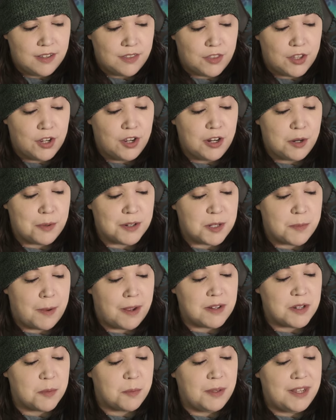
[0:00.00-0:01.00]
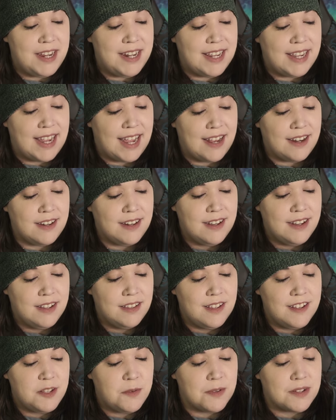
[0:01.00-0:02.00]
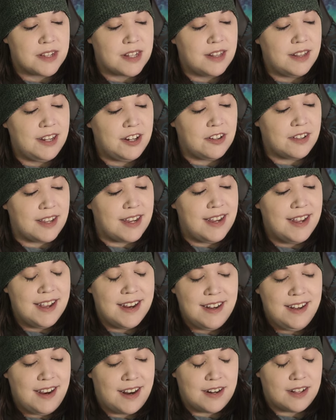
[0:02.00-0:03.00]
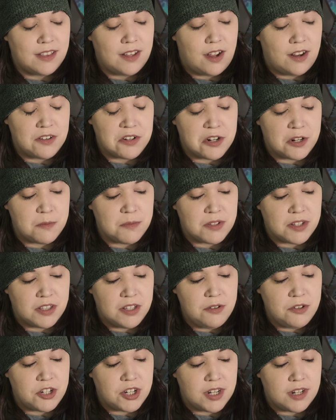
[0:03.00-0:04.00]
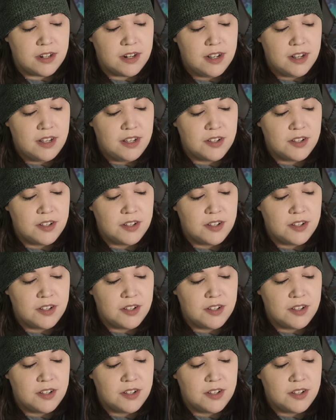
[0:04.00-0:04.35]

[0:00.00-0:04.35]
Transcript: The hook was about to bleed again. This was clearly not a long-term solution.